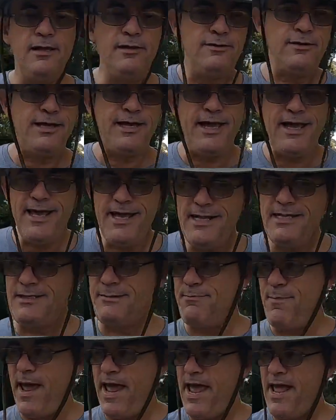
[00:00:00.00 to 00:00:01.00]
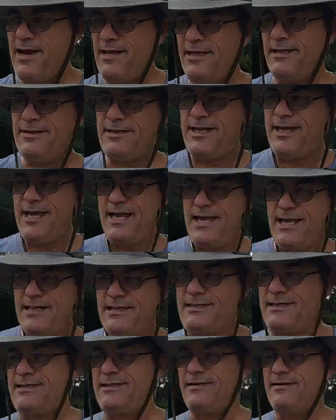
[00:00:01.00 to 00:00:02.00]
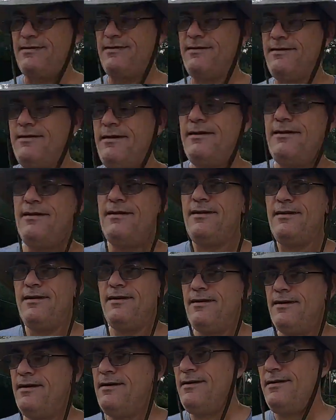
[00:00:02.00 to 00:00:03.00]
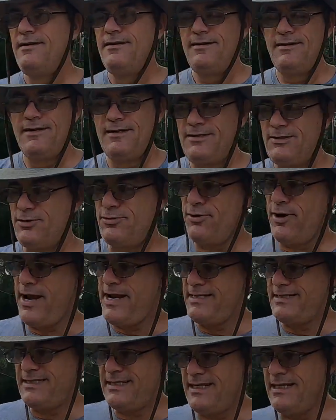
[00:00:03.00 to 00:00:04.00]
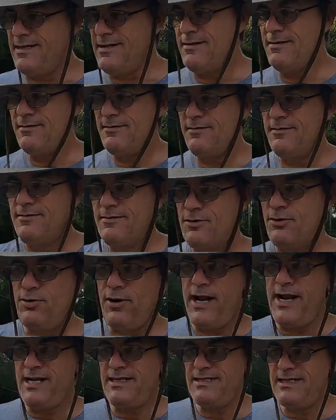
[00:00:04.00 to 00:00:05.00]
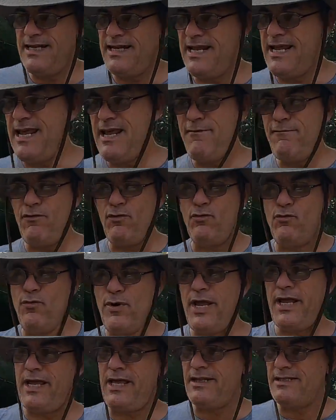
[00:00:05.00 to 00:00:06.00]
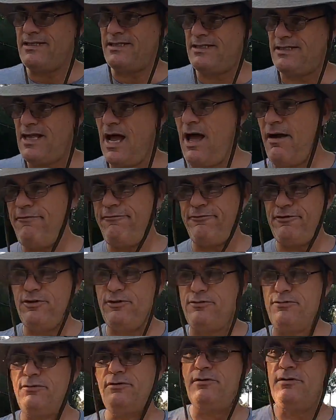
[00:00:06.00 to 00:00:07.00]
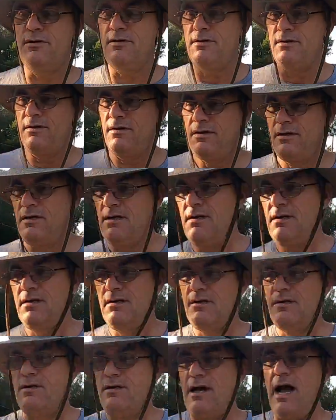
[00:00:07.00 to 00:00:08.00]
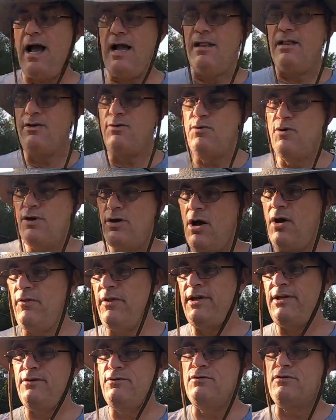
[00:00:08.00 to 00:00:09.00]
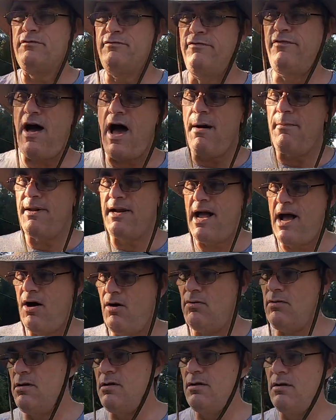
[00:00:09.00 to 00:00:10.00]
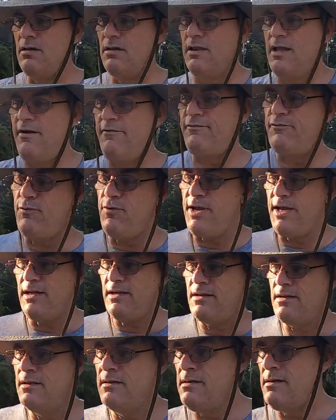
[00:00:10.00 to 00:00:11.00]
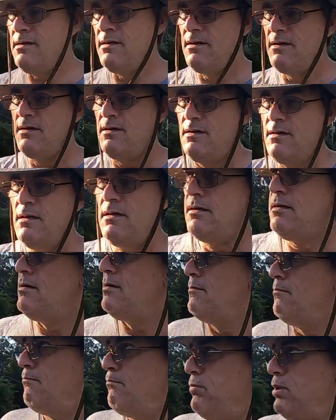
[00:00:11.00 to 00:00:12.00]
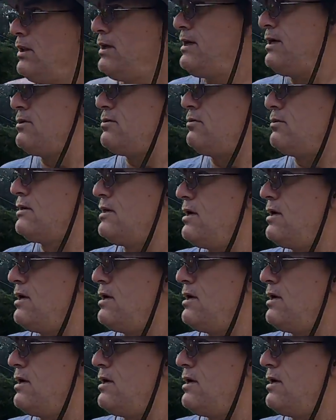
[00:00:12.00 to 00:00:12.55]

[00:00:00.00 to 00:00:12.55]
little kids, man, little kids. It's crazy, crazy, evil, wicked stuff, dude. Hollywood, all they do is vomit out left-wing political